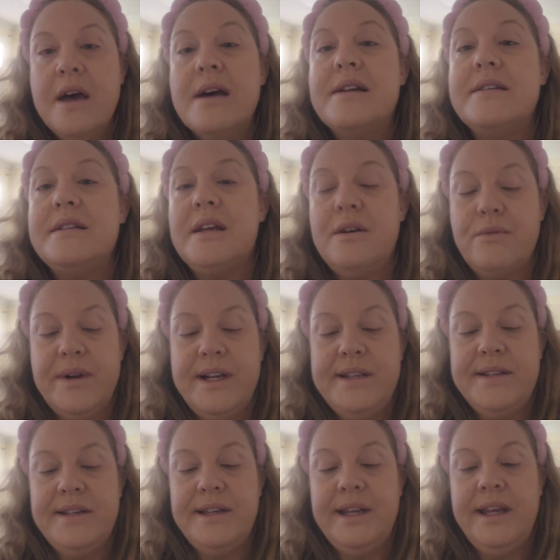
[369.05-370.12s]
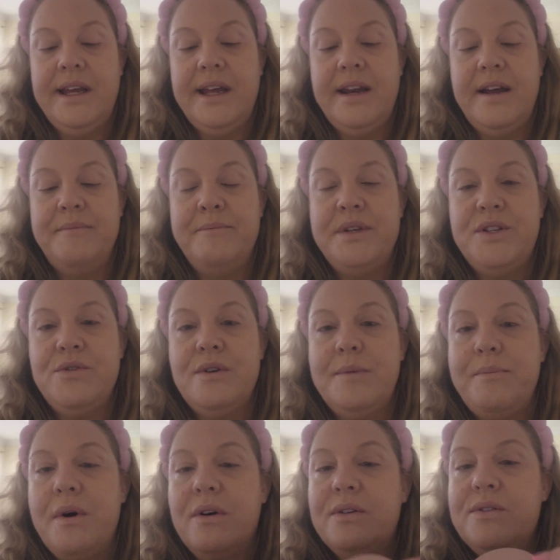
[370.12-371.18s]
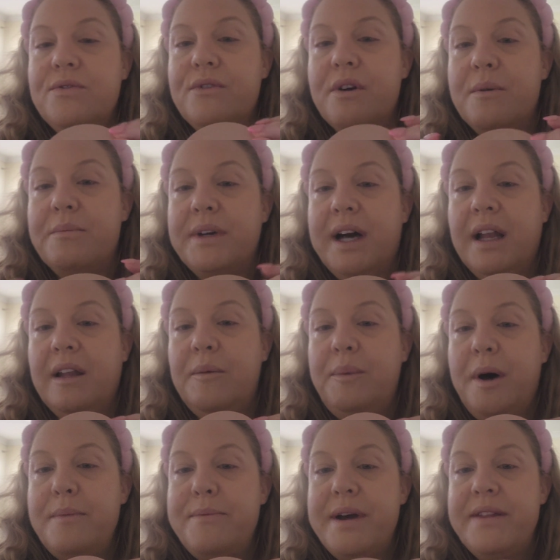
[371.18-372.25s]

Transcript: I did recently get a mystery box from Colourpop,